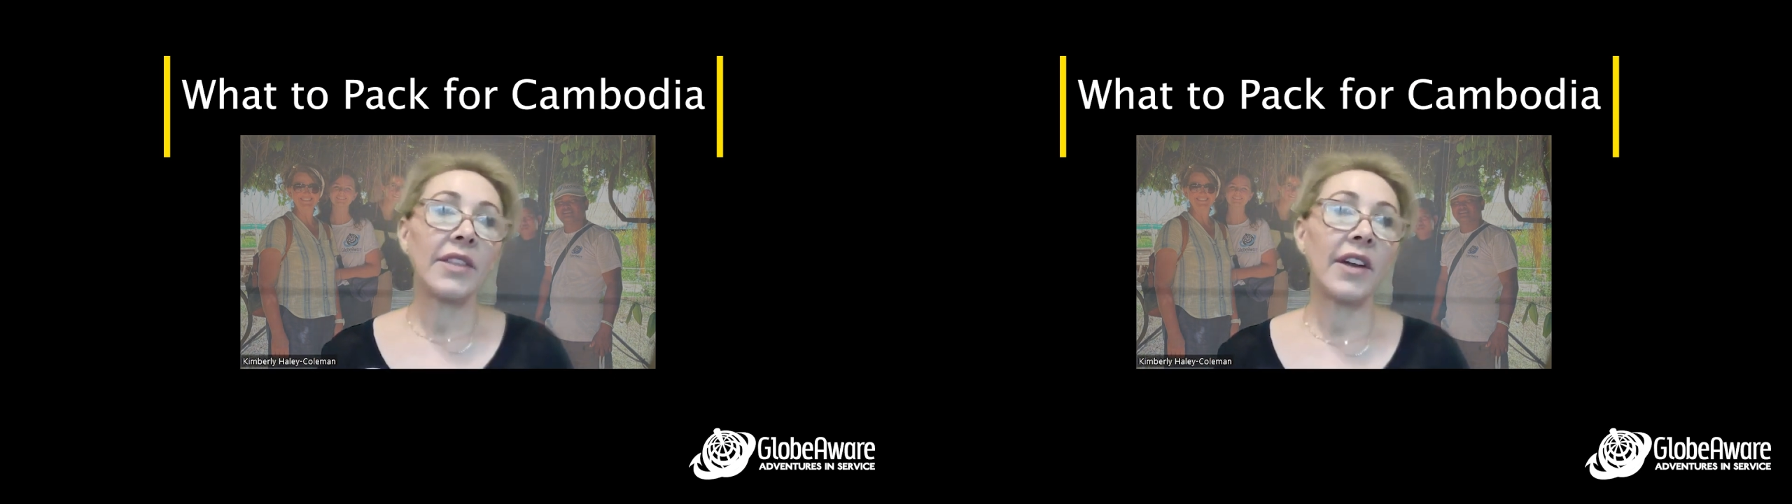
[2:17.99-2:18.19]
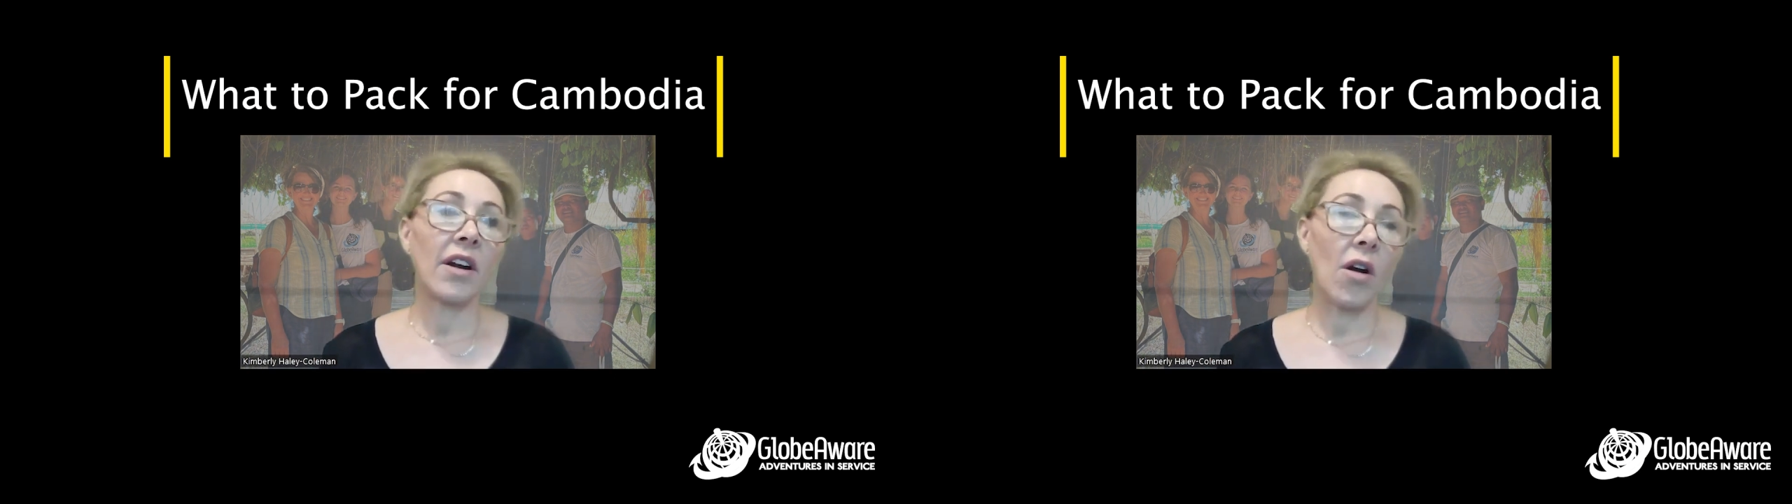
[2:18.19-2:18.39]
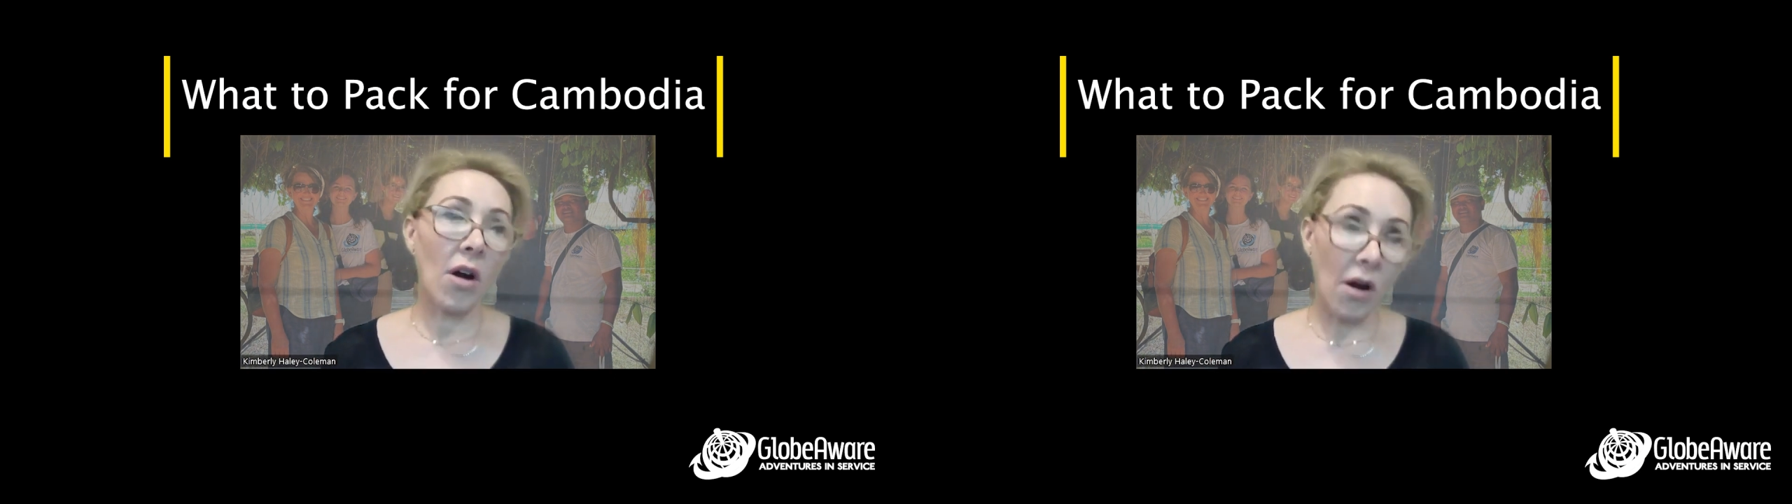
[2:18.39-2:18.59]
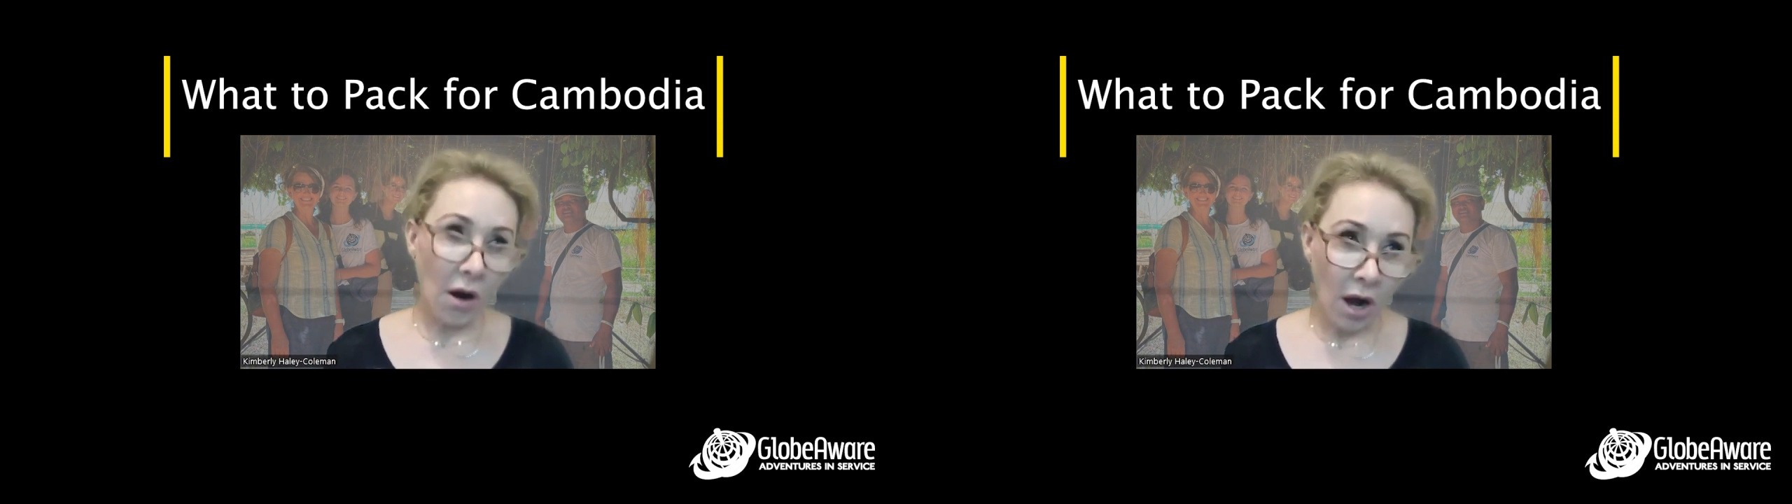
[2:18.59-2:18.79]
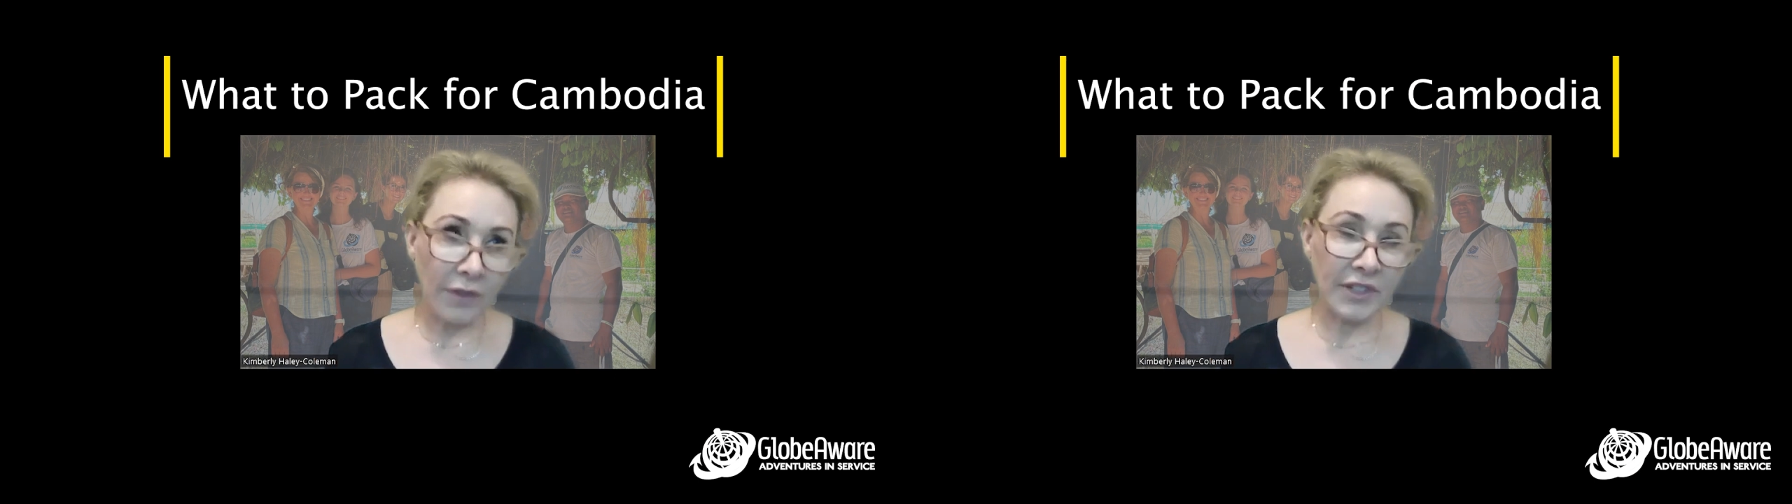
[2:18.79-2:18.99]
There
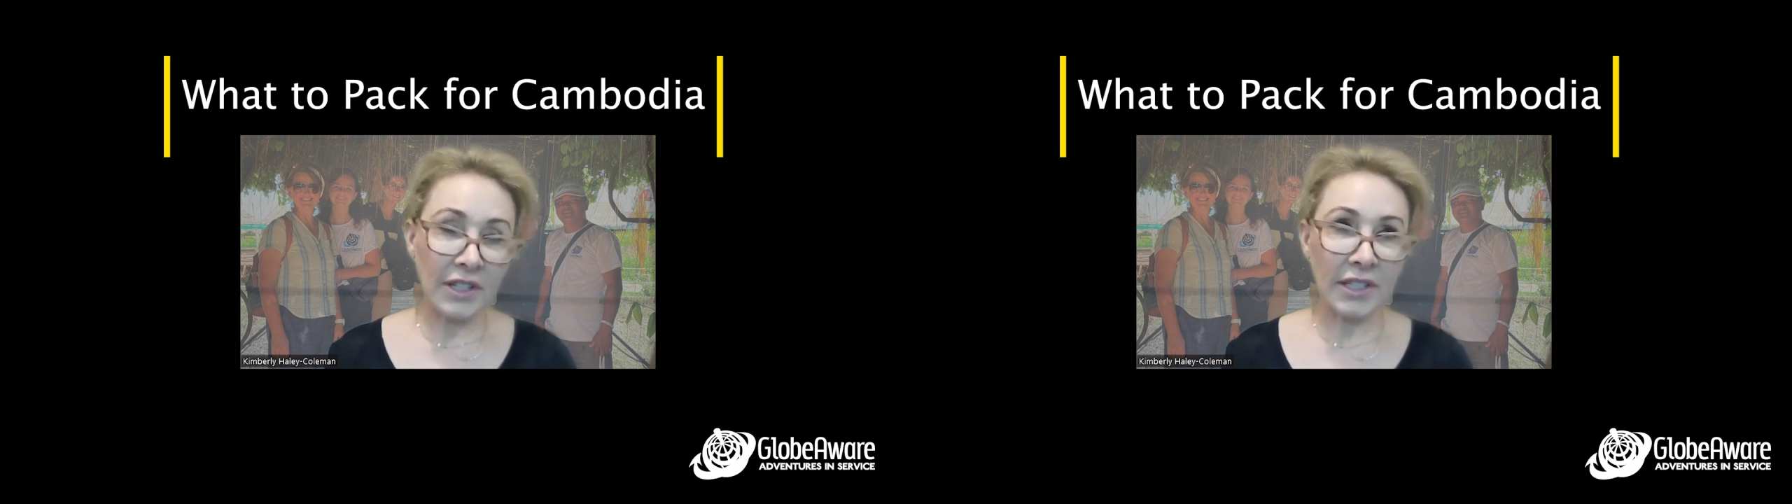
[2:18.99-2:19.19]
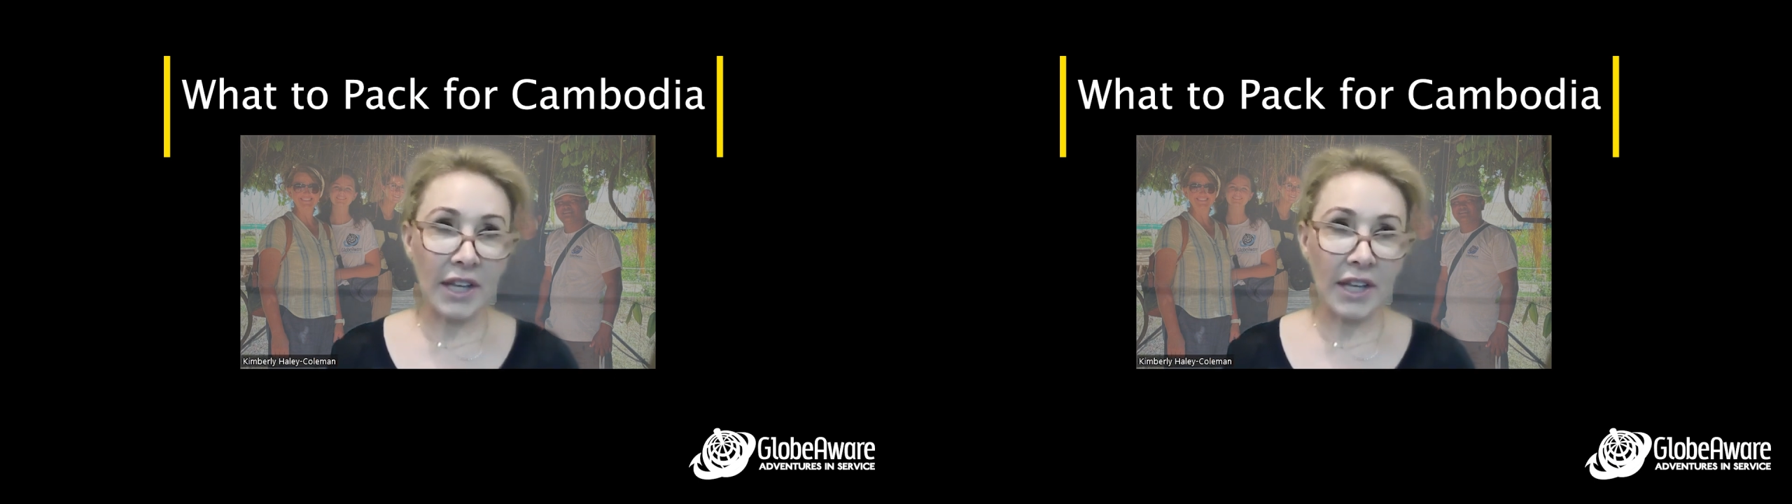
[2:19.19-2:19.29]
are often